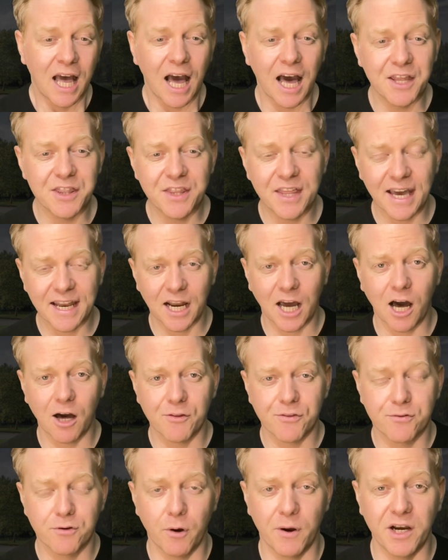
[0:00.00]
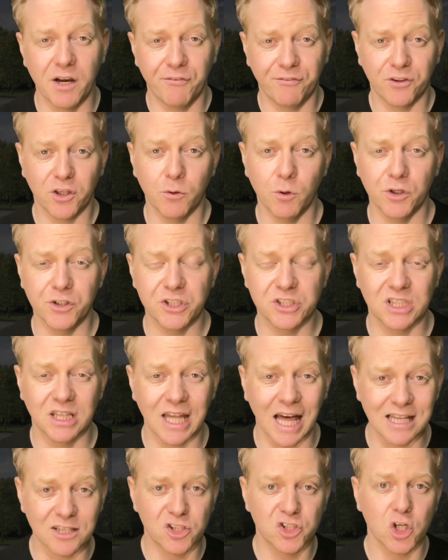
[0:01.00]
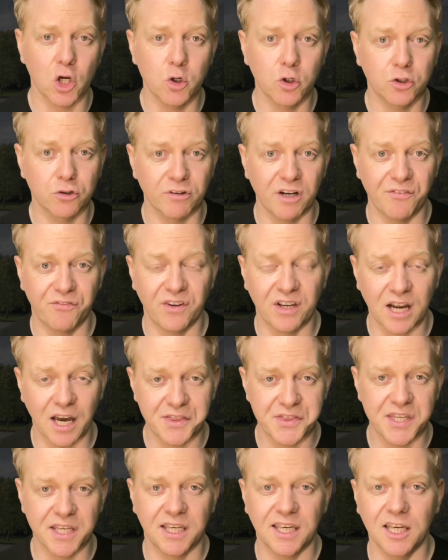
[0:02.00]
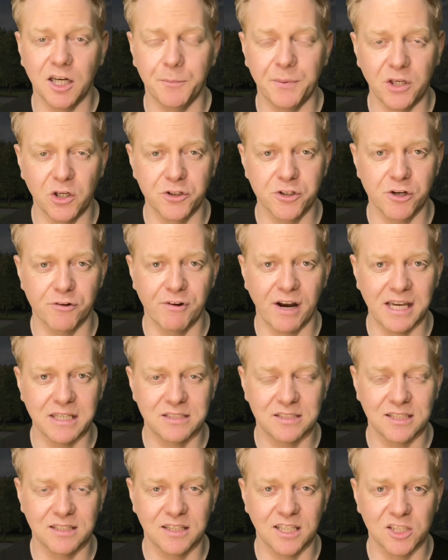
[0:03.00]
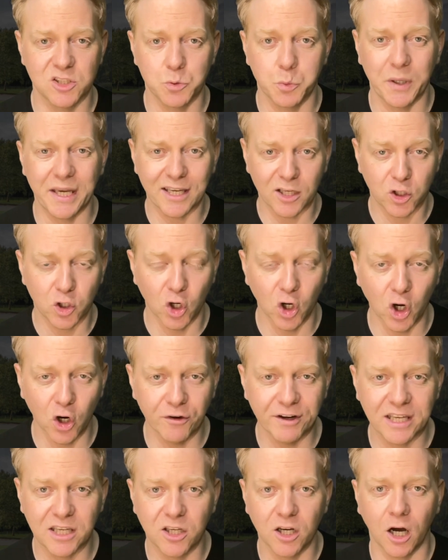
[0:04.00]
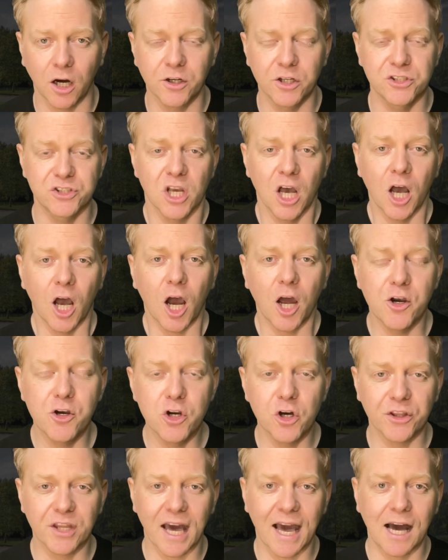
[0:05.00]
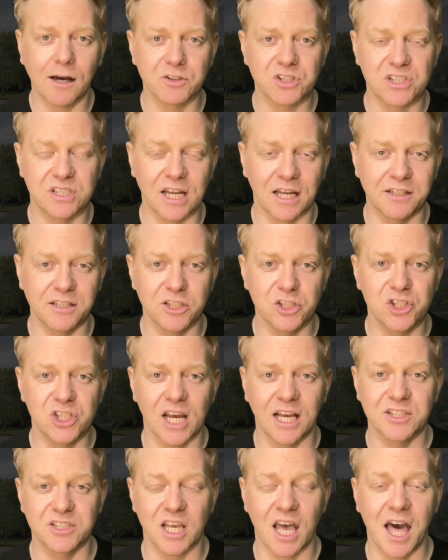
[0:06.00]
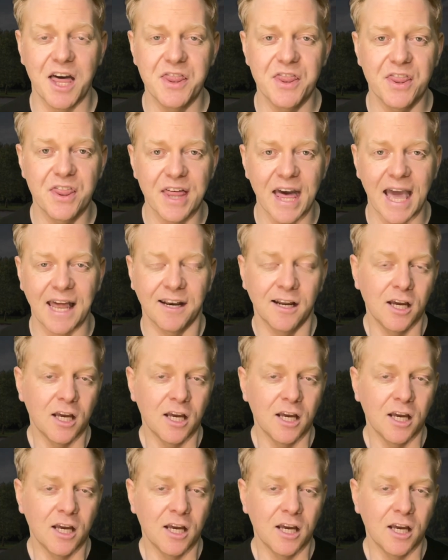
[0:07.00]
And then I'll throw in a few others. Lanto Griffin, I think he'll be underrated this week. Corey Connors, another outstanding chance. And then